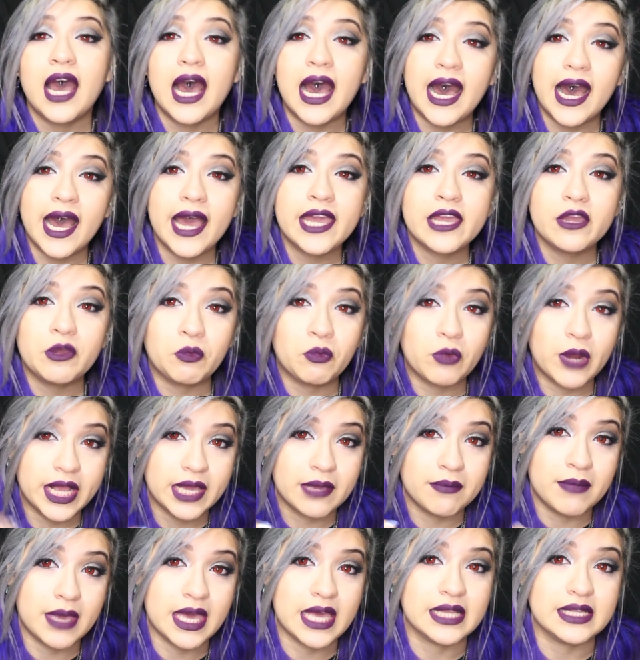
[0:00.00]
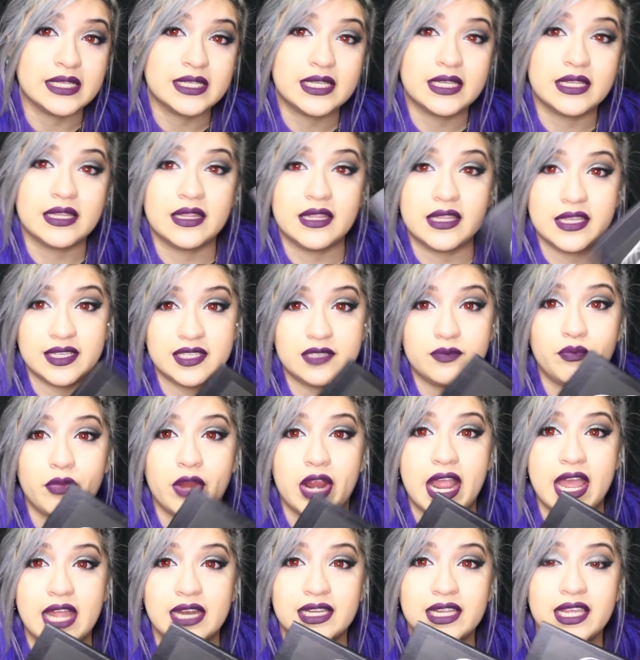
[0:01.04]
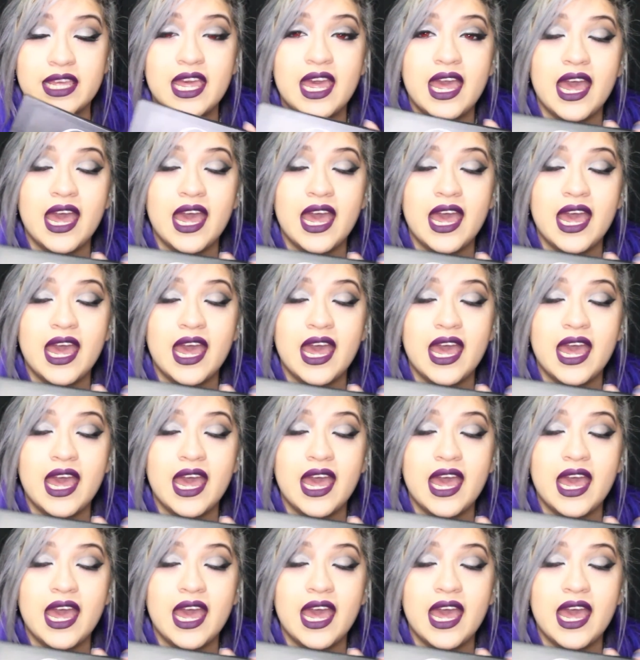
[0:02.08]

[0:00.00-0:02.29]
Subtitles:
I recommend this brand.